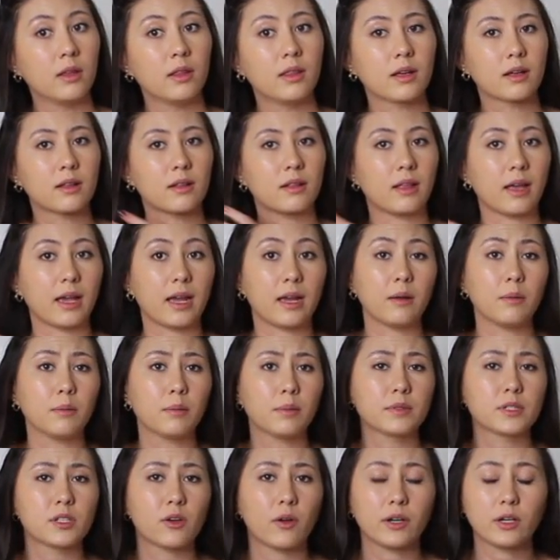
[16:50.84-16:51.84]
the
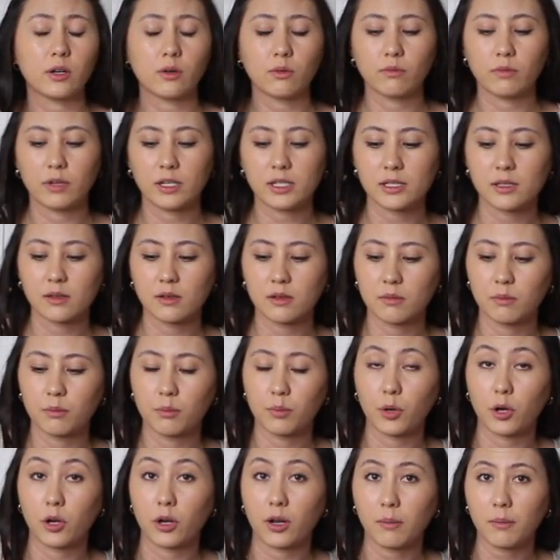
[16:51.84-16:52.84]
clamp so I don't risk
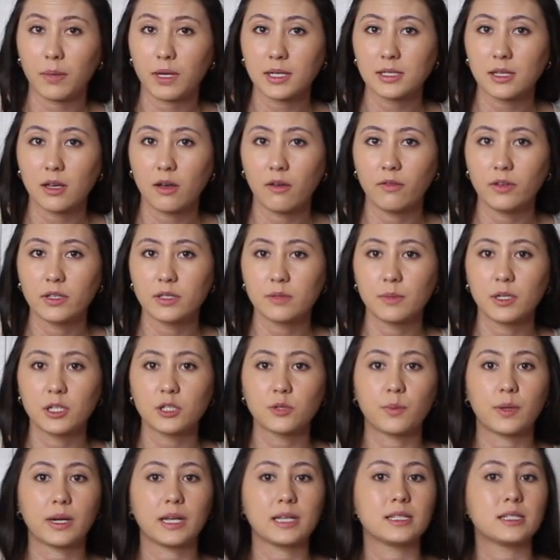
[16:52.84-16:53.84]
burning myself as
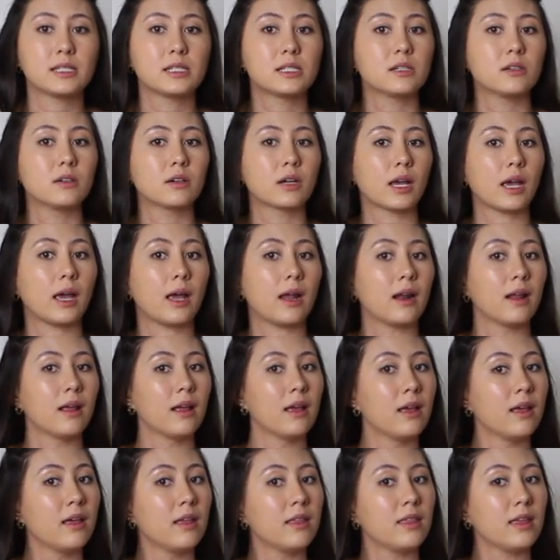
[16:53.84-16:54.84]
much, but I still
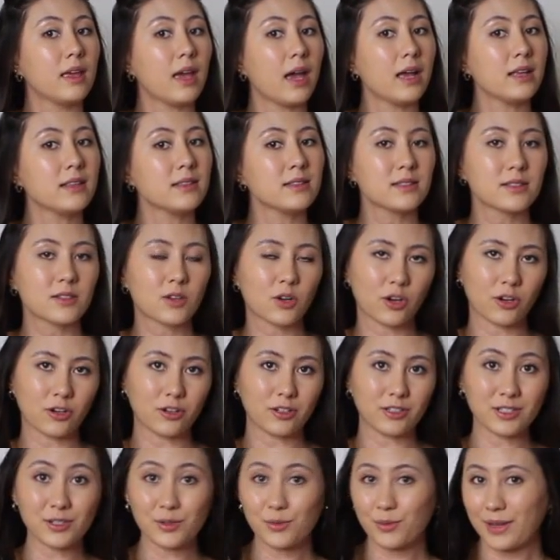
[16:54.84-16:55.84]
get the ends
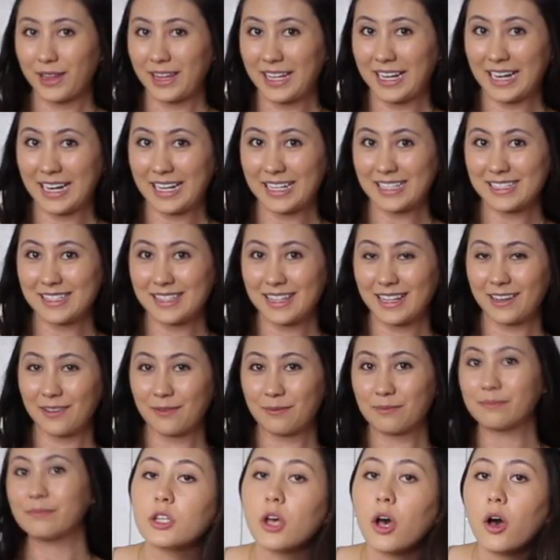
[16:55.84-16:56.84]
curled really nicely.
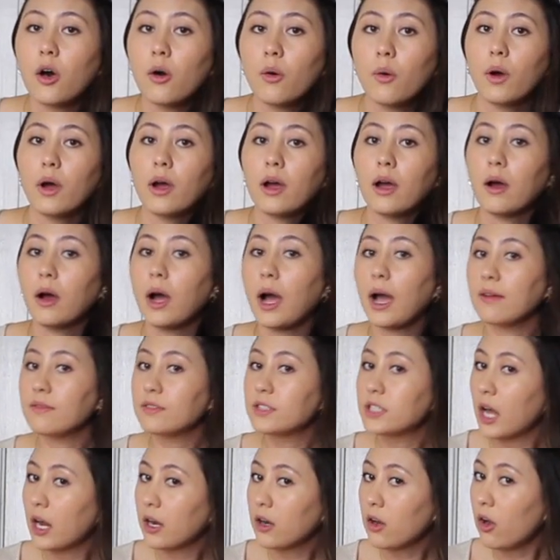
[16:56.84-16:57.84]
So
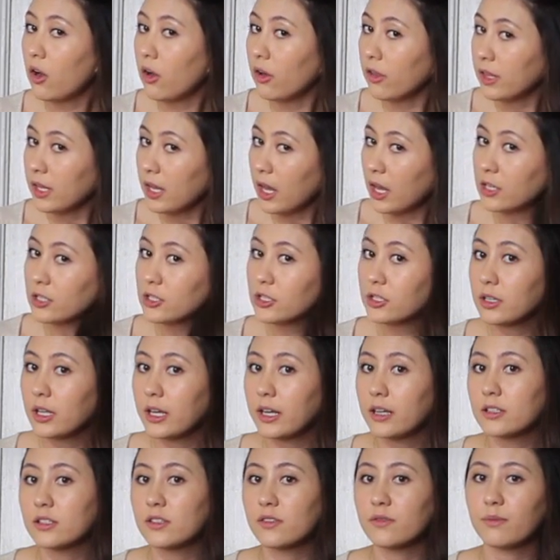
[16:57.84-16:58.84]
I've done all the under
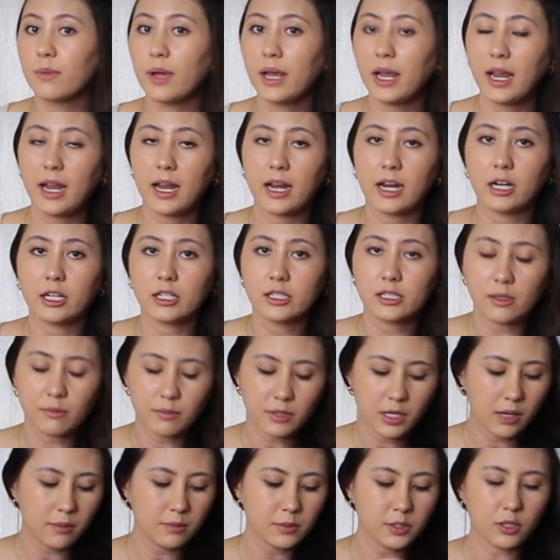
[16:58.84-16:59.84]
layers of my hair.
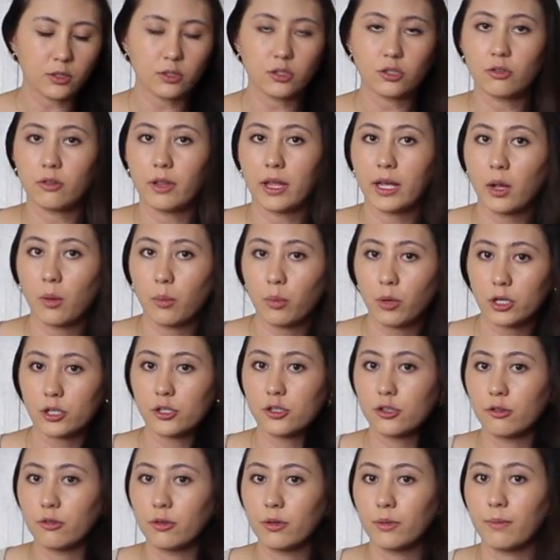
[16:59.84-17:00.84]
Sometimes I'll do like a
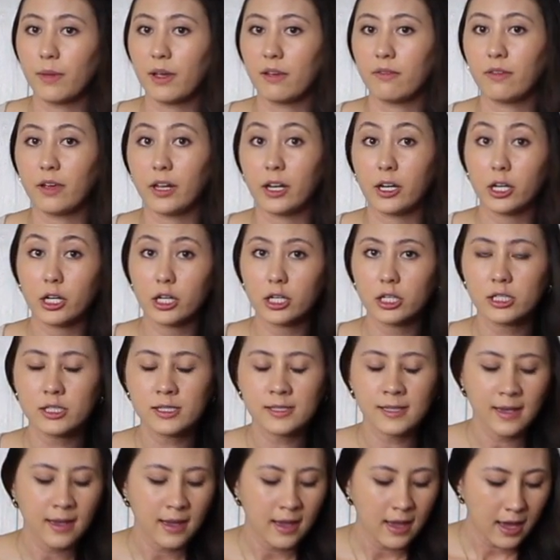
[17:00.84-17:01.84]
brush through with my
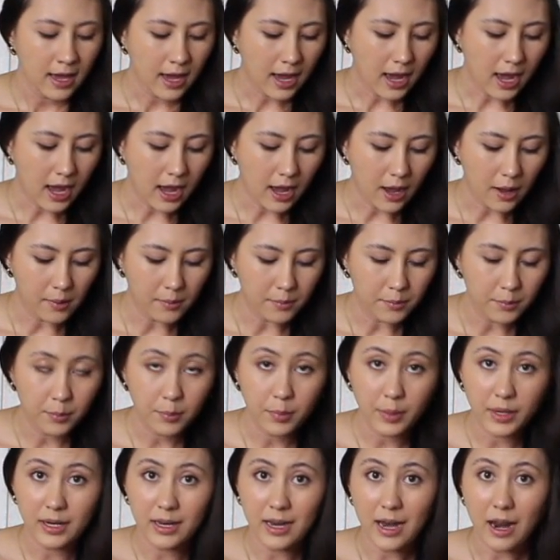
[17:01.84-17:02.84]
fingers,
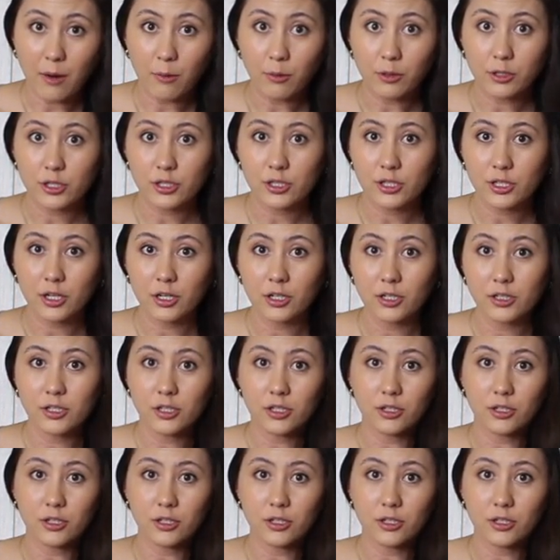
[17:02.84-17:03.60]
but now we're just gonna